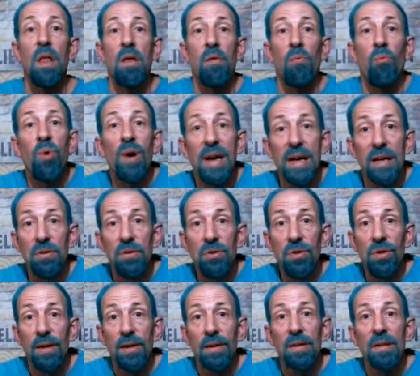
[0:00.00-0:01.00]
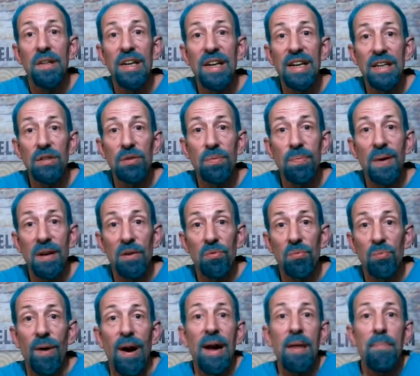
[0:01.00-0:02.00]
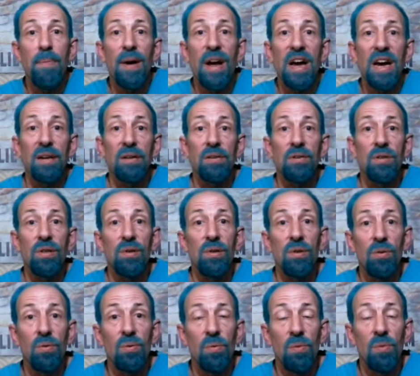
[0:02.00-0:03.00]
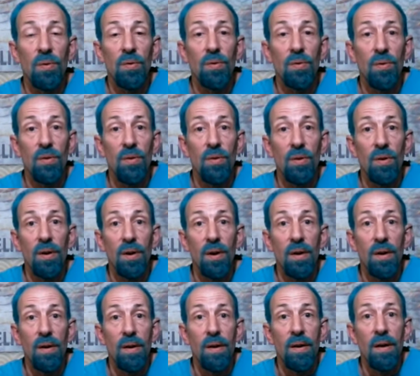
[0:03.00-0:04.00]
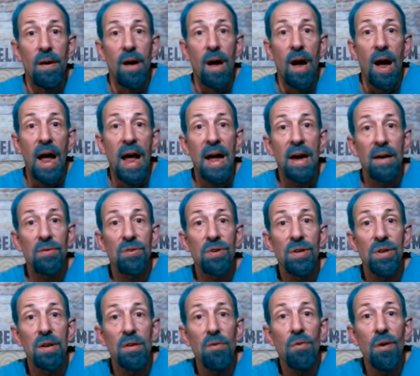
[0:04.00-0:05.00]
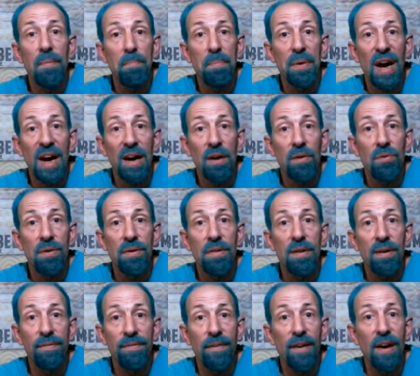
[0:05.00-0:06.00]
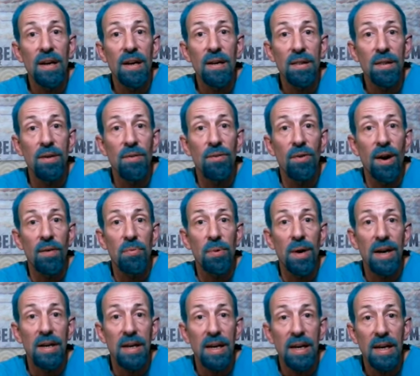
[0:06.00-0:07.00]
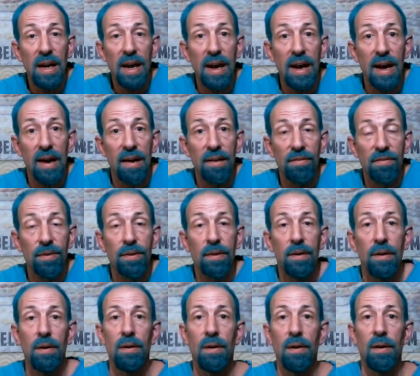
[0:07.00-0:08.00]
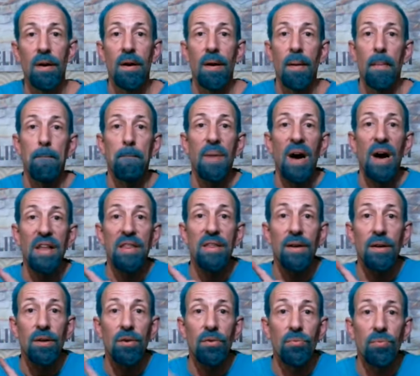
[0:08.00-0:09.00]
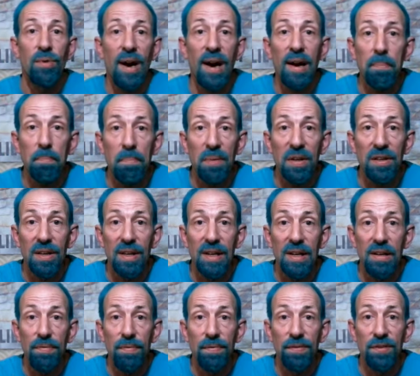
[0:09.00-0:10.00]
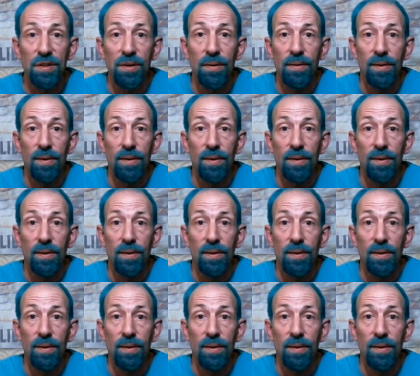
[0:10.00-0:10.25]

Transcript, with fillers: which leads me right back to how do you empower the faith you already have? By the correct beliefs,